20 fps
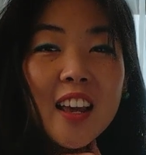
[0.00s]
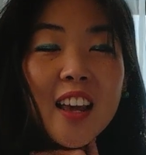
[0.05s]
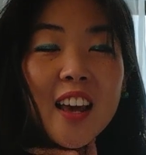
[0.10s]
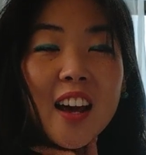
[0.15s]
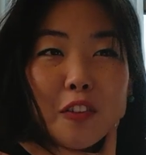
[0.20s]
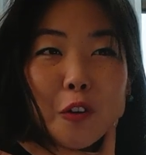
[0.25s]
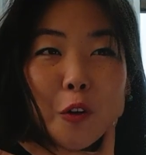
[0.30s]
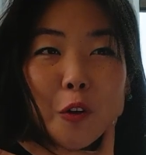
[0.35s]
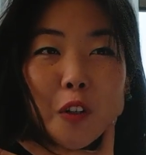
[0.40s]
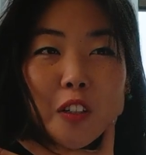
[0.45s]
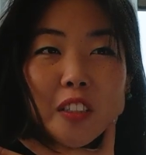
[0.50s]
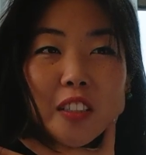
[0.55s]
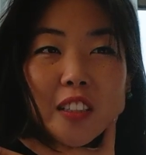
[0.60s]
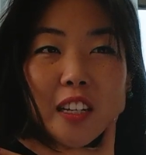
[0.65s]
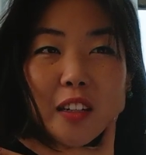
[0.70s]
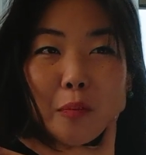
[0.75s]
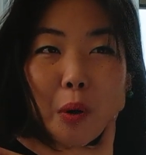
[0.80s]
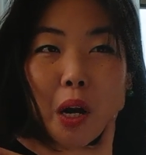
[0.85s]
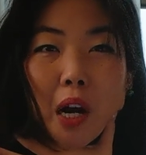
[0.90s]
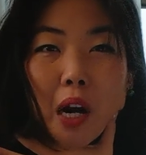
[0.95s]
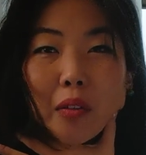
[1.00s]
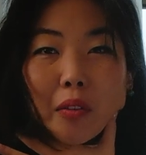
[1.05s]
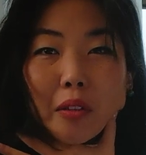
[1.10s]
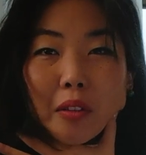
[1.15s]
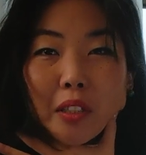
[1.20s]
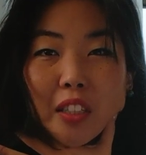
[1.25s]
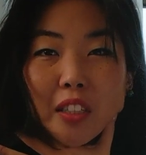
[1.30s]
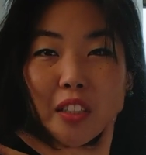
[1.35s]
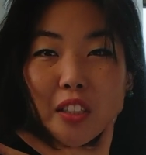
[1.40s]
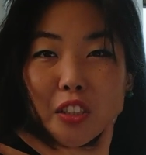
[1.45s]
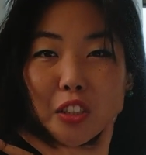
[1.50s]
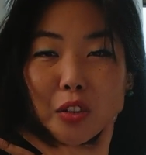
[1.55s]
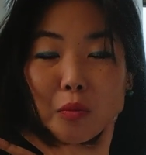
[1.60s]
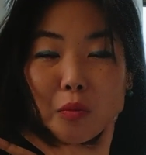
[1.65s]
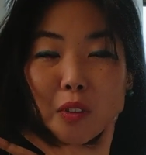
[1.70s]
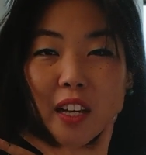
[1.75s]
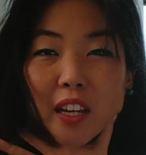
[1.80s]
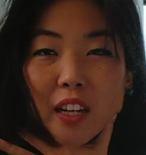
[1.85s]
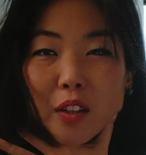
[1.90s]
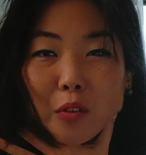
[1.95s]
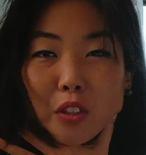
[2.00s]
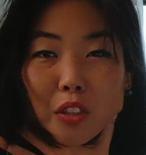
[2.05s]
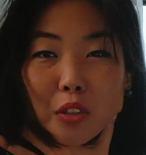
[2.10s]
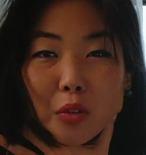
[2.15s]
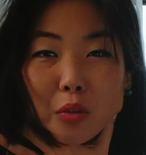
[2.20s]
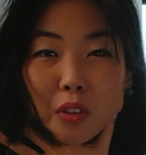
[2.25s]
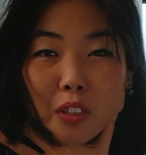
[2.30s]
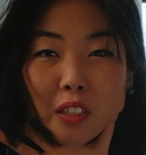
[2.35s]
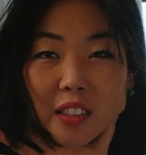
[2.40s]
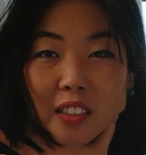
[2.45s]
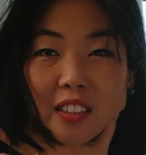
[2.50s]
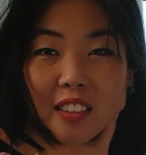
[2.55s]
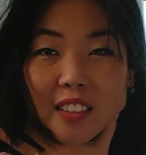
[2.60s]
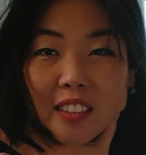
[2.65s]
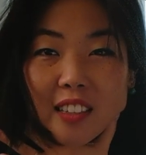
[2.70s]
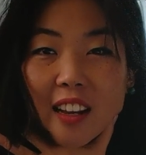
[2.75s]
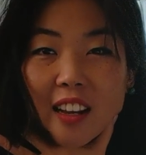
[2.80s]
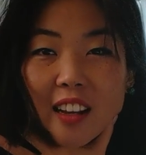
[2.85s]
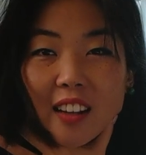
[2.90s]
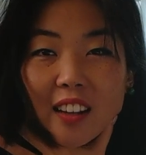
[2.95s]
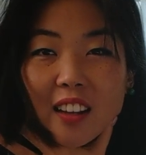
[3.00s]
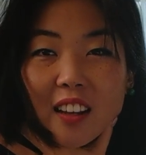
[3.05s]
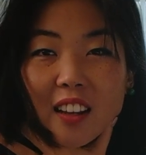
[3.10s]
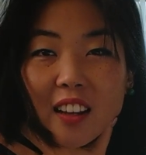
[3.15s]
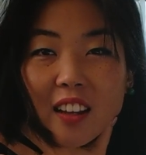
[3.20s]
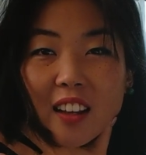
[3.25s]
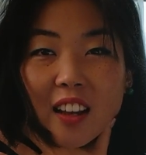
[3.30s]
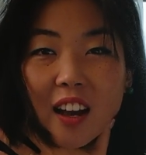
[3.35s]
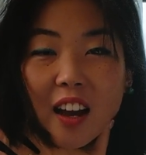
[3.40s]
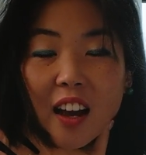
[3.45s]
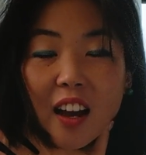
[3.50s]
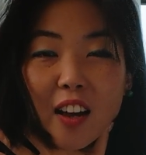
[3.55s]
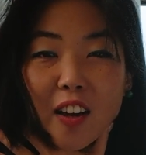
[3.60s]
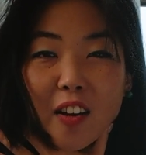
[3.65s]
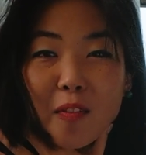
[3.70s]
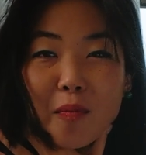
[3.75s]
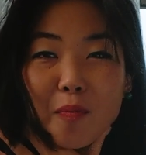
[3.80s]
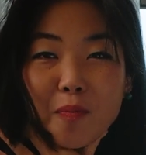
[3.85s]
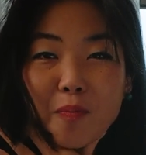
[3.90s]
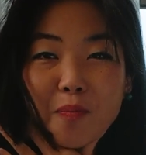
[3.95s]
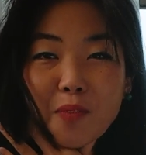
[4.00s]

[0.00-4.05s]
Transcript: Of course, they probably assumed that it was a real estate um,